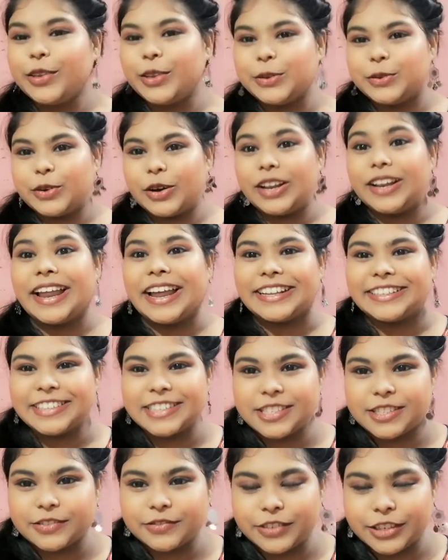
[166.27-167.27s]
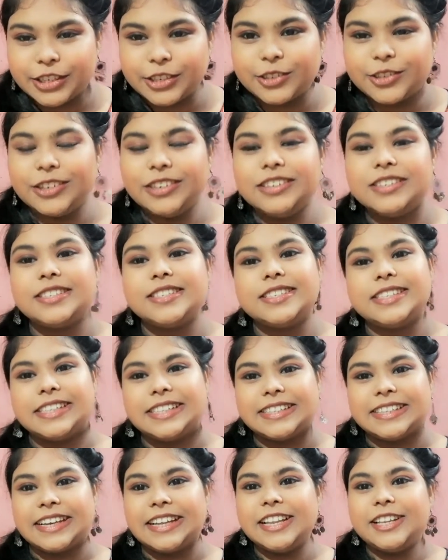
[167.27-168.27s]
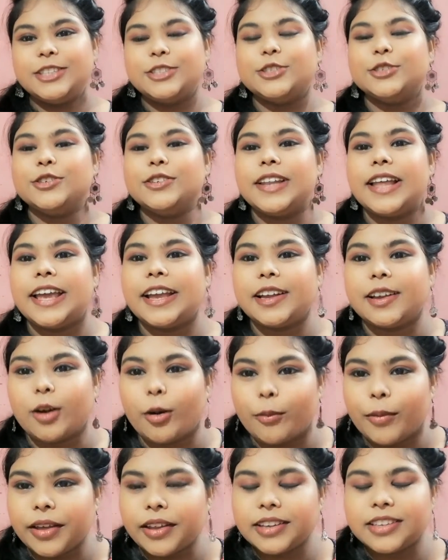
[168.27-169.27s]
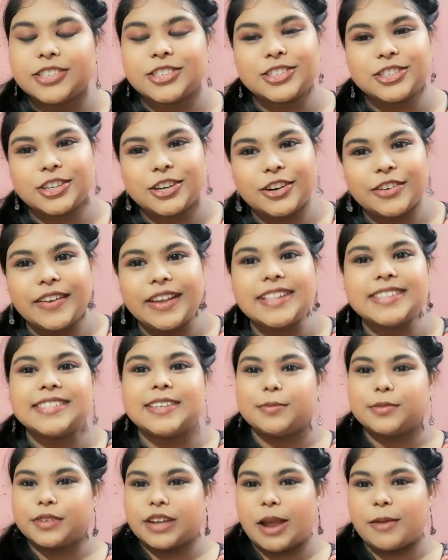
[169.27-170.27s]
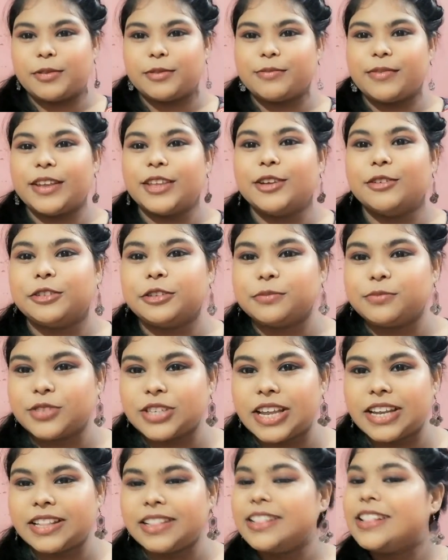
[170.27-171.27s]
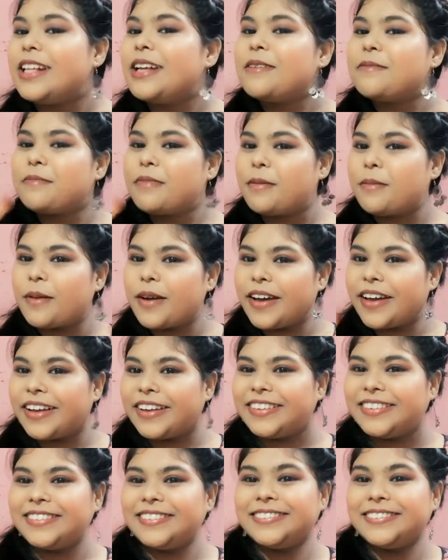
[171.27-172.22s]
you all like this video. Till then, do like, comment, share and subscribe to my YouTube channel. Bye bye.